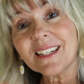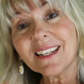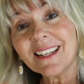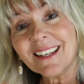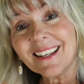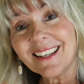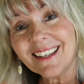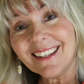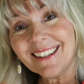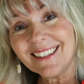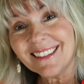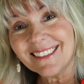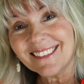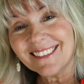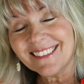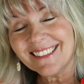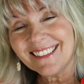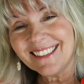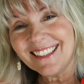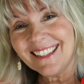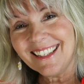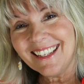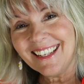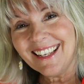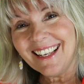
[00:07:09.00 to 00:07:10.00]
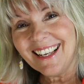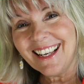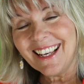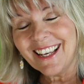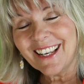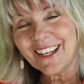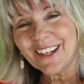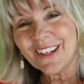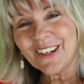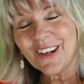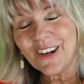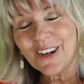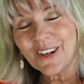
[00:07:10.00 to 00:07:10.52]
again
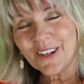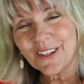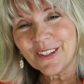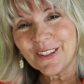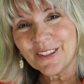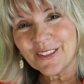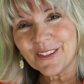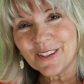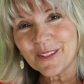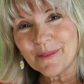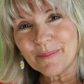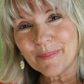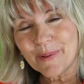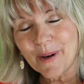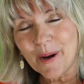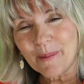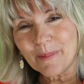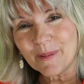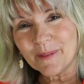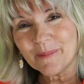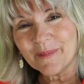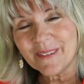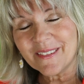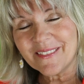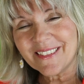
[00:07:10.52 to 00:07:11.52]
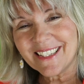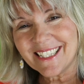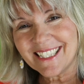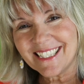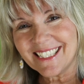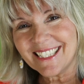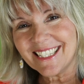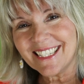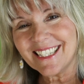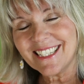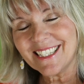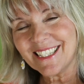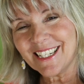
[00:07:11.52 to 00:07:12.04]
and conquered the problem of sin
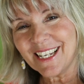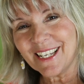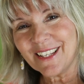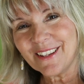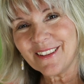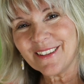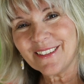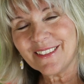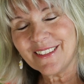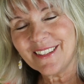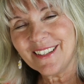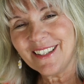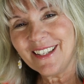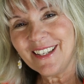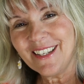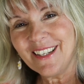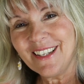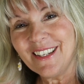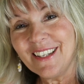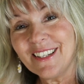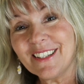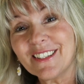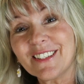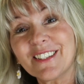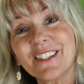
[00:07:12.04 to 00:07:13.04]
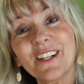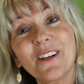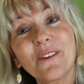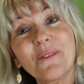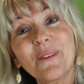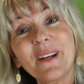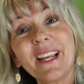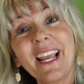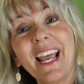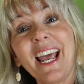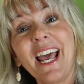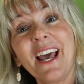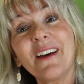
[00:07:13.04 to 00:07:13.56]
and death. So
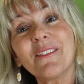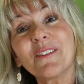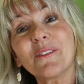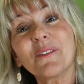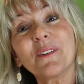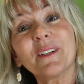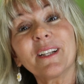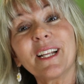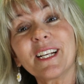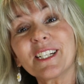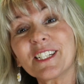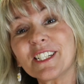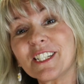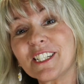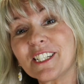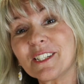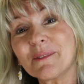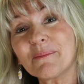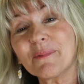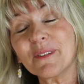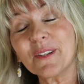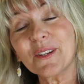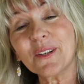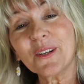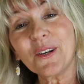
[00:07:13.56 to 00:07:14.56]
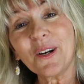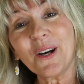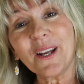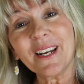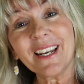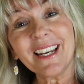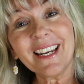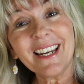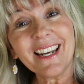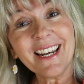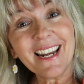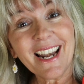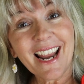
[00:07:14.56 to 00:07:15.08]
we have a relationship with God
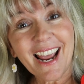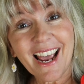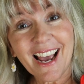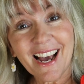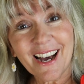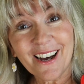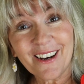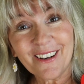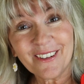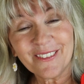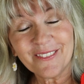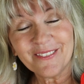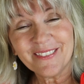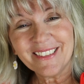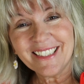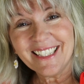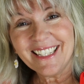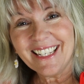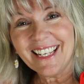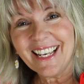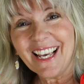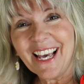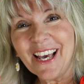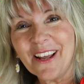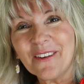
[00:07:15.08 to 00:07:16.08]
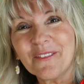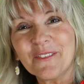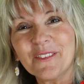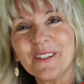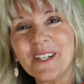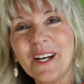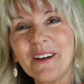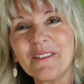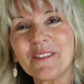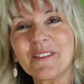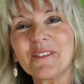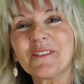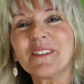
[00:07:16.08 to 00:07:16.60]
now, and we'll
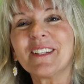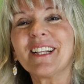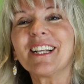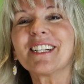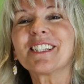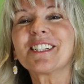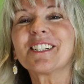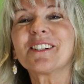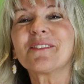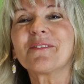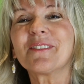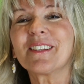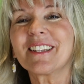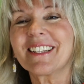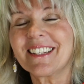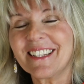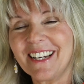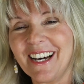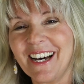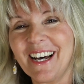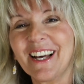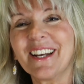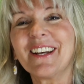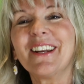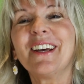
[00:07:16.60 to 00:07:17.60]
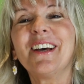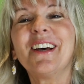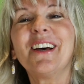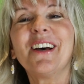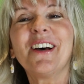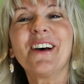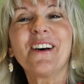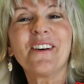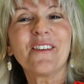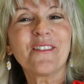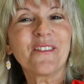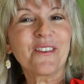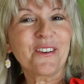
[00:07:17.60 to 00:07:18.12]
have a relationship with God
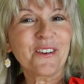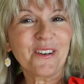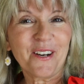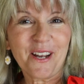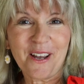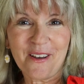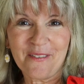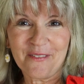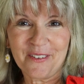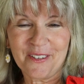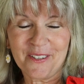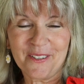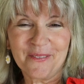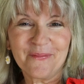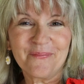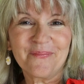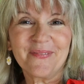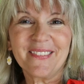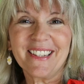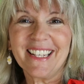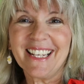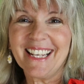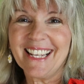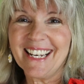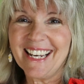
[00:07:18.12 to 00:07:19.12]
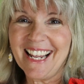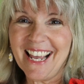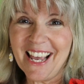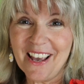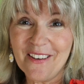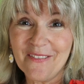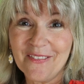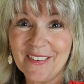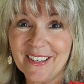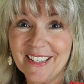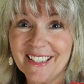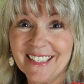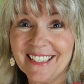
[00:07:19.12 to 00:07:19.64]
forever in
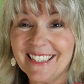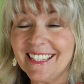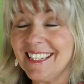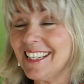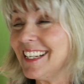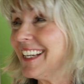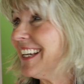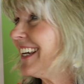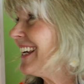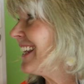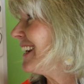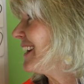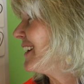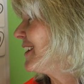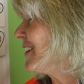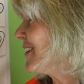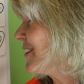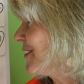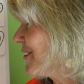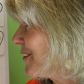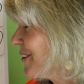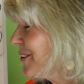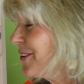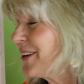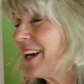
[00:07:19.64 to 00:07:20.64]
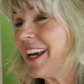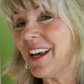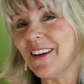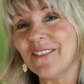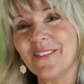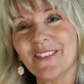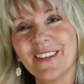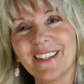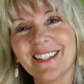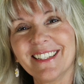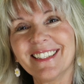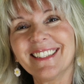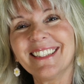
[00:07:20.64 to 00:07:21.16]
heaven, in a new
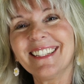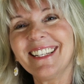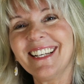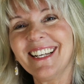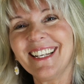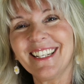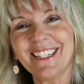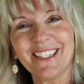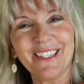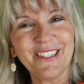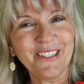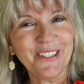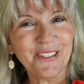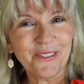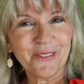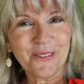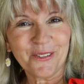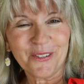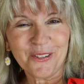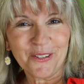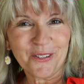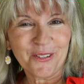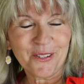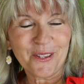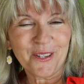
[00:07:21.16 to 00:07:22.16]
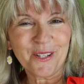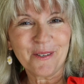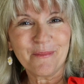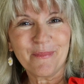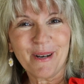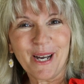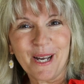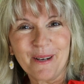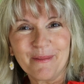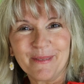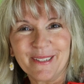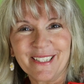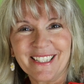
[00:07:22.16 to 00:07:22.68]
heaven and a new earth, the
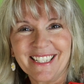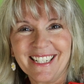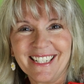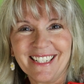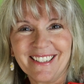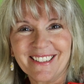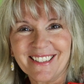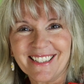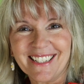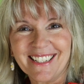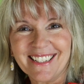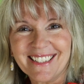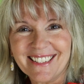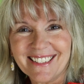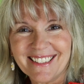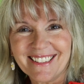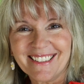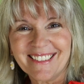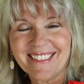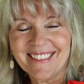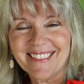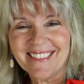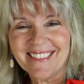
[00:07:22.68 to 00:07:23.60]
Bible tells us.